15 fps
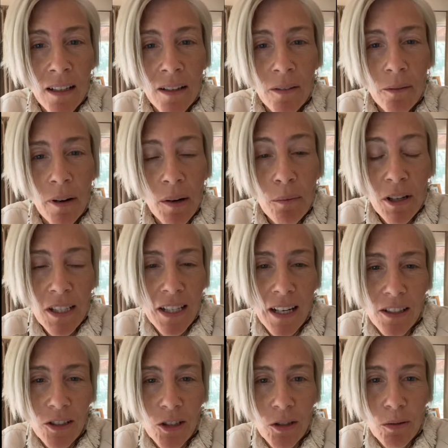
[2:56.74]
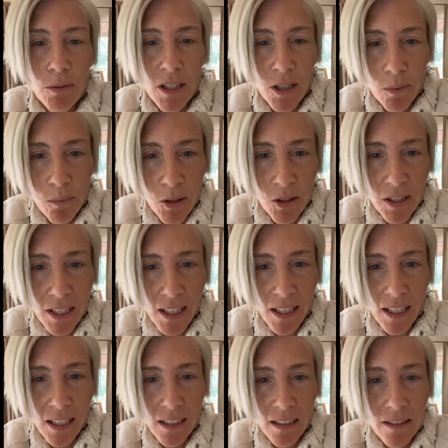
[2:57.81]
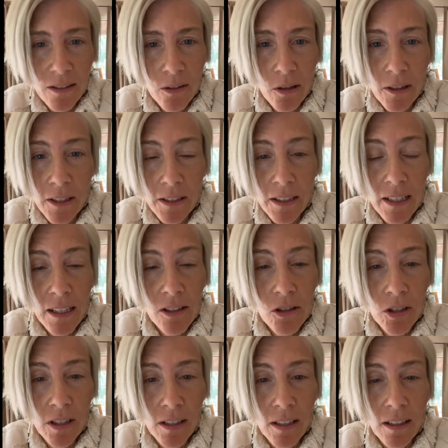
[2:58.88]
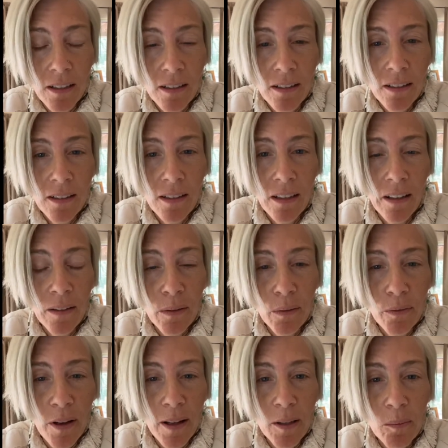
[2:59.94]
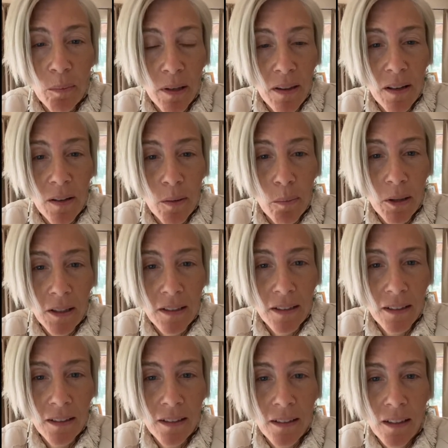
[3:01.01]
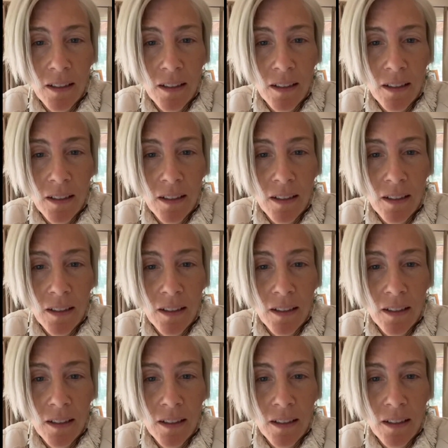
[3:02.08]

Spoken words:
When we touch, we communicate, and so our intention is felt by the other person.